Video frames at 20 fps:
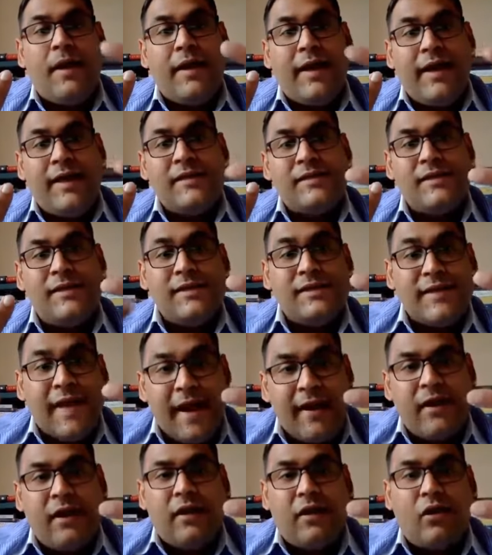against the
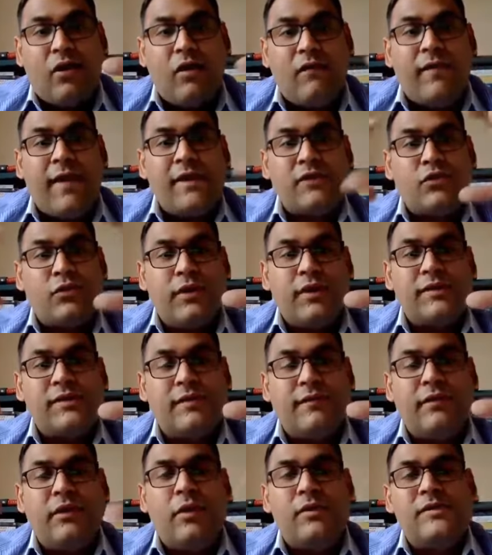standard of ISO
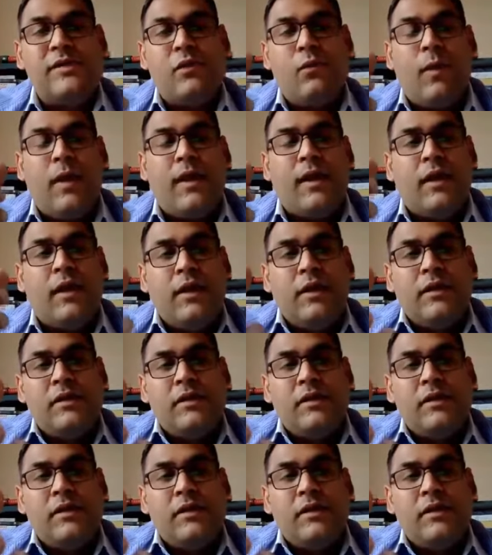27001.